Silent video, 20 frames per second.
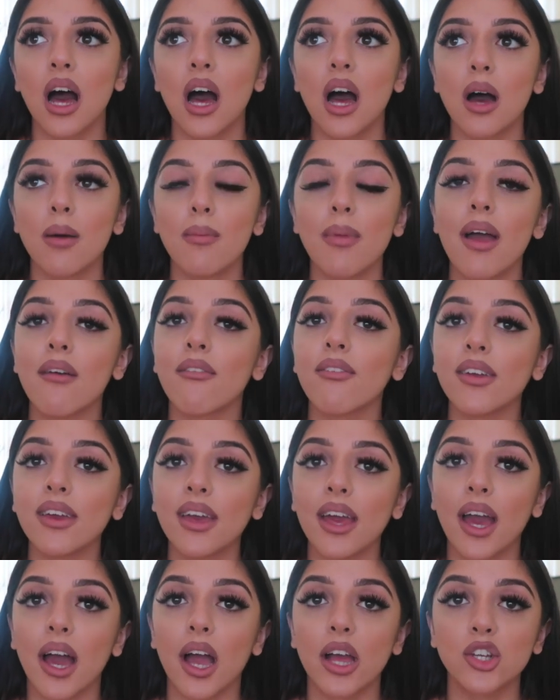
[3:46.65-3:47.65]
Every
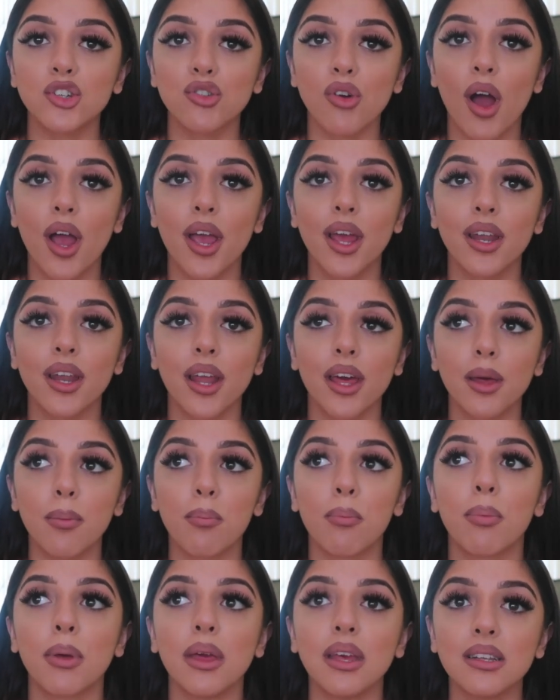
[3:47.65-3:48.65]
year I try and
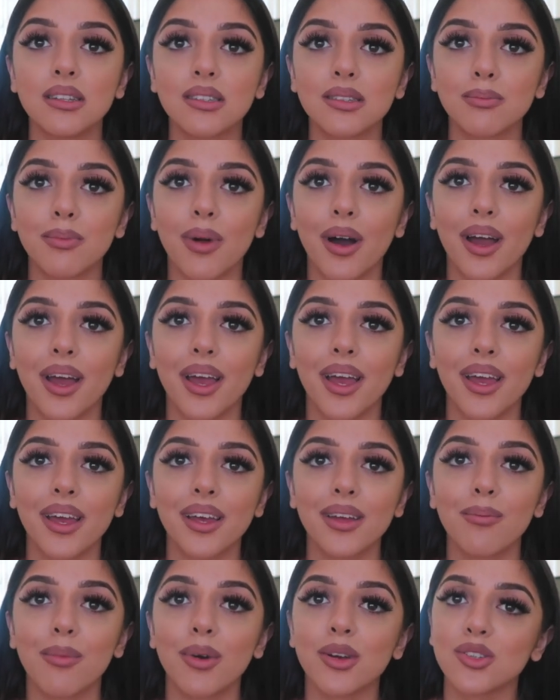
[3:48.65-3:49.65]
like beat
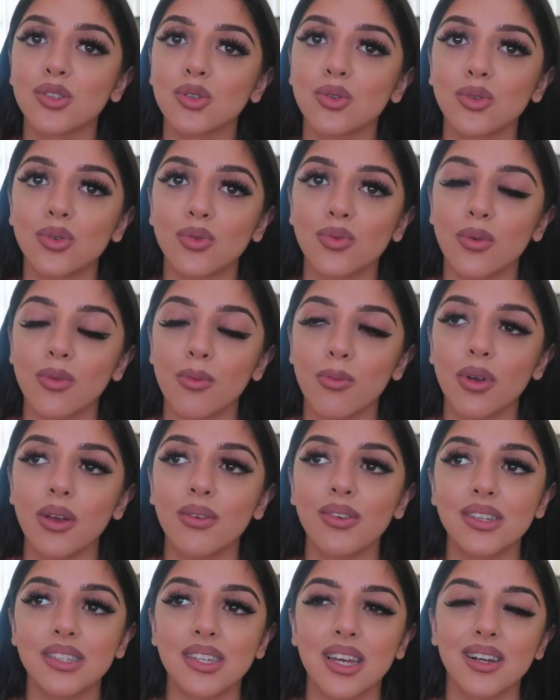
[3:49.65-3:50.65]
my score from the
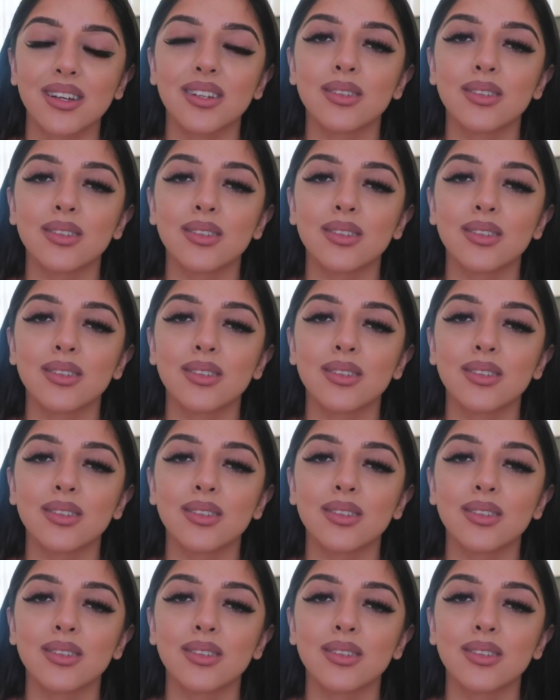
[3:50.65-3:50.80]
previous year,